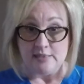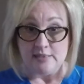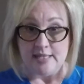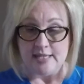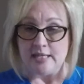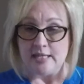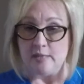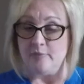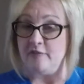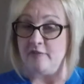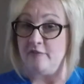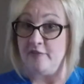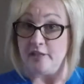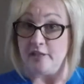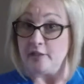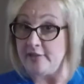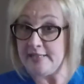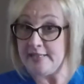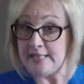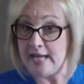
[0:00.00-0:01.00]
They can be
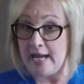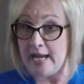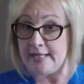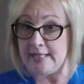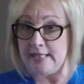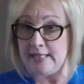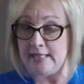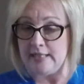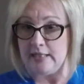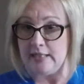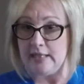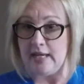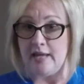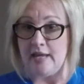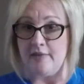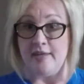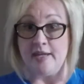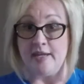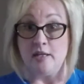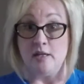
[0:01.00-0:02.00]
very tiny,
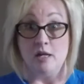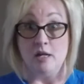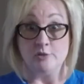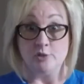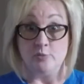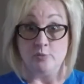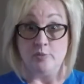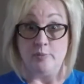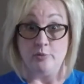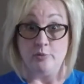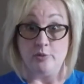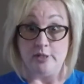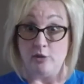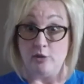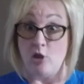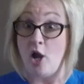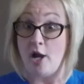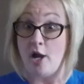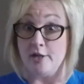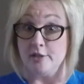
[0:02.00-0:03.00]
and they can also be pretty
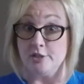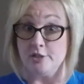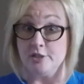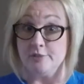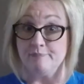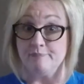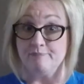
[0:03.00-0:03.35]
large.